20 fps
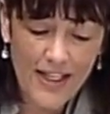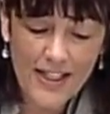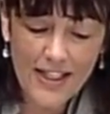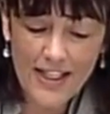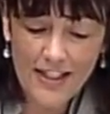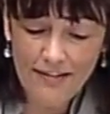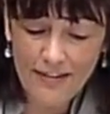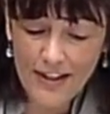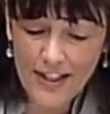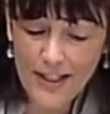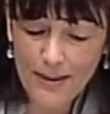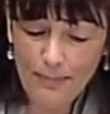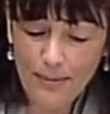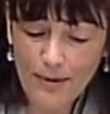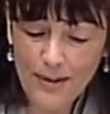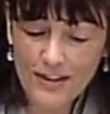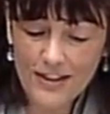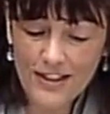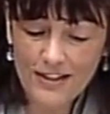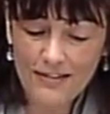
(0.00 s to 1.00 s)
Given the
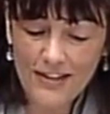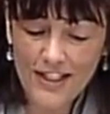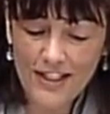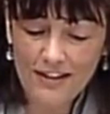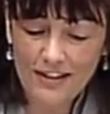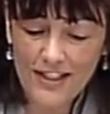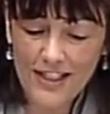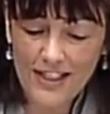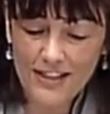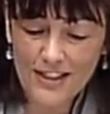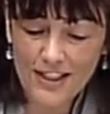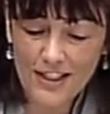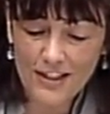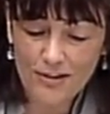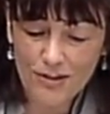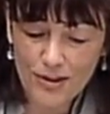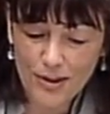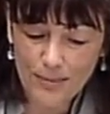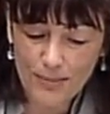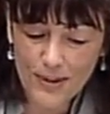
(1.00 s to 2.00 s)
importance of the Internet to
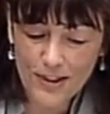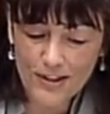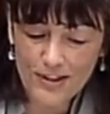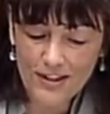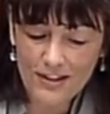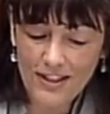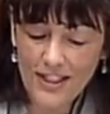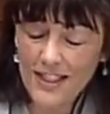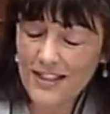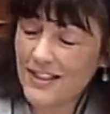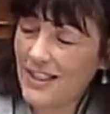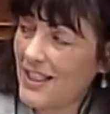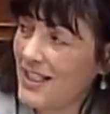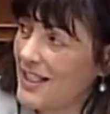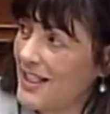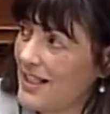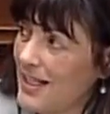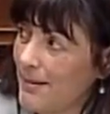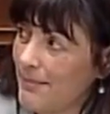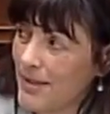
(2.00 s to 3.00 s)
consumers and to
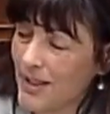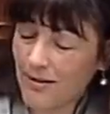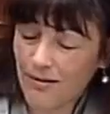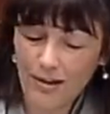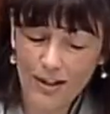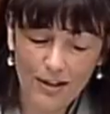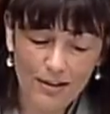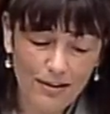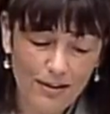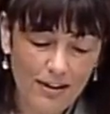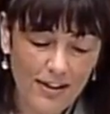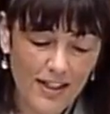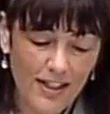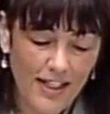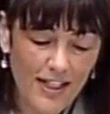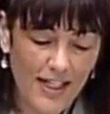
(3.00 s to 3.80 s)
economic growth,